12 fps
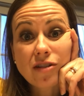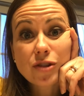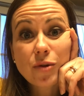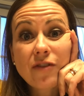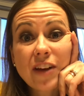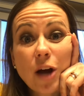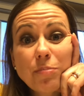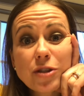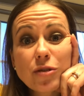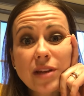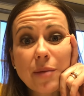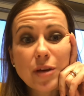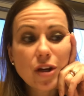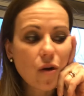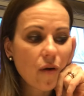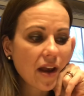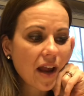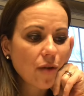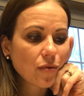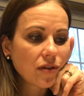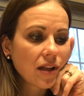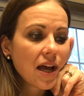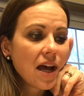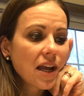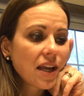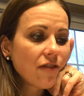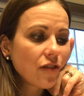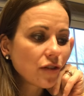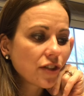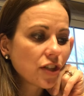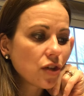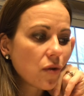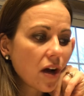So if it helps you, let me know, and I will give those to you.